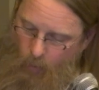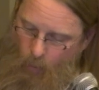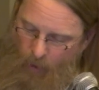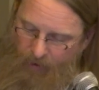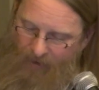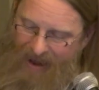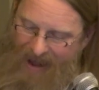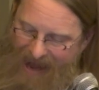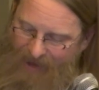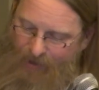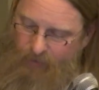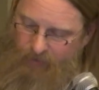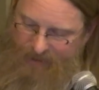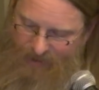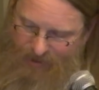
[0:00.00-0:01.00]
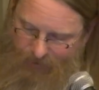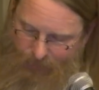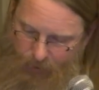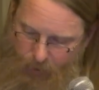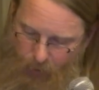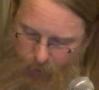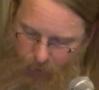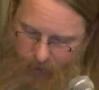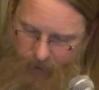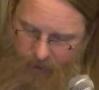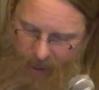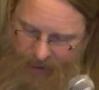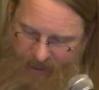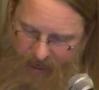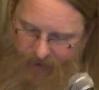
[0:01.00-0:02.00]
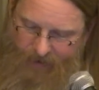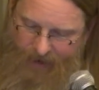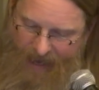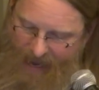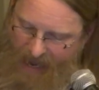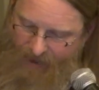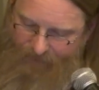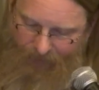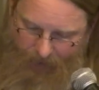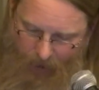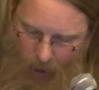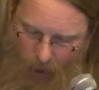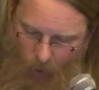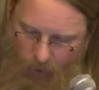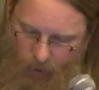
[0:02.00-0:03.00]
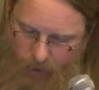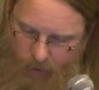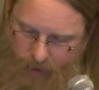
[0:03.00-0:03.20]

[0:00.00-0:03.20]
We're utterly screwed a year and a half ago,